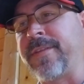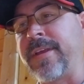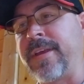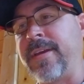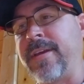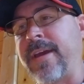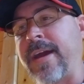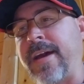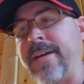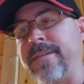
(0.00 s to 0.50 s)

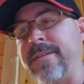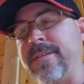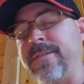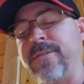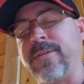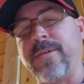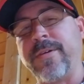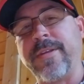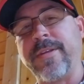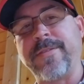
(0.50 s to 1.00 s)
you guys
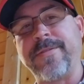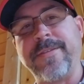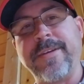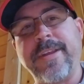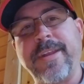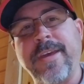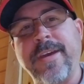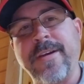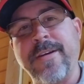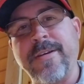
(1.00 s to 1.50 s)
enjoy this
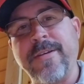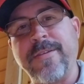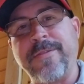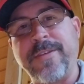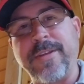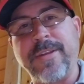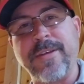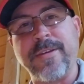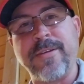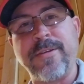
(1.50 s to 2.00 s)
video.
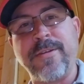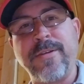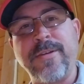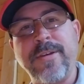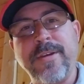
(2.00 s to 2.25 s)
If you do,